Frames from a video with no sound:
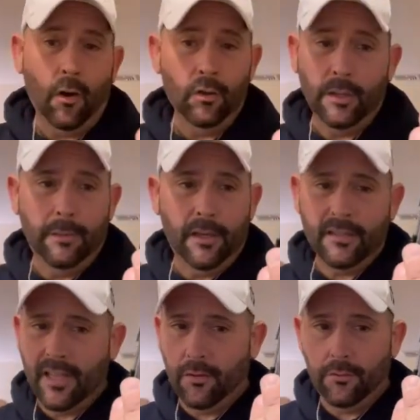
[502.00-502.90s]
only
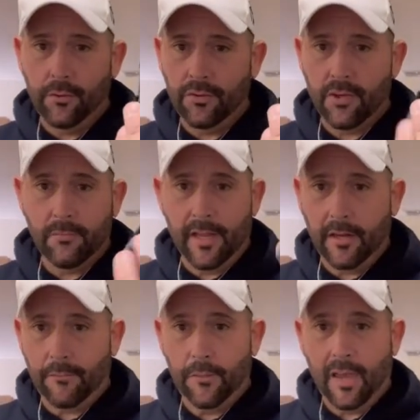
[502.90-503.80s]
because I don't use them.
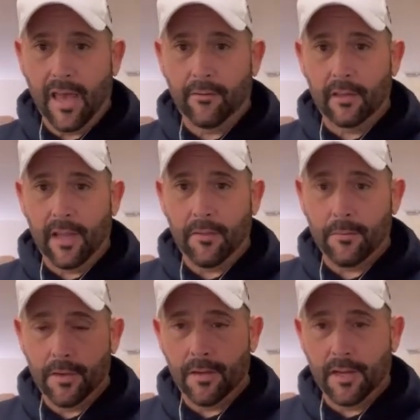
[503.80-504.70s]
And if you have a
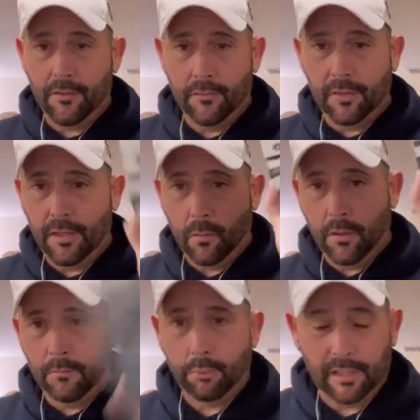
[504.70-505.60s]
Leatherman and you need
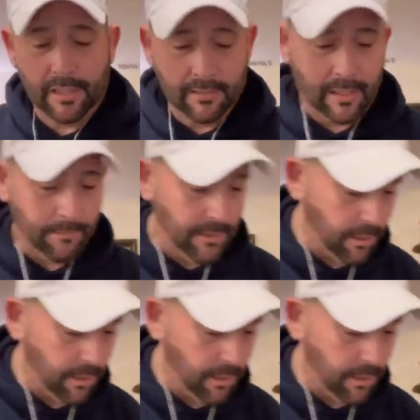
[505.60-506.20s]
one, please let me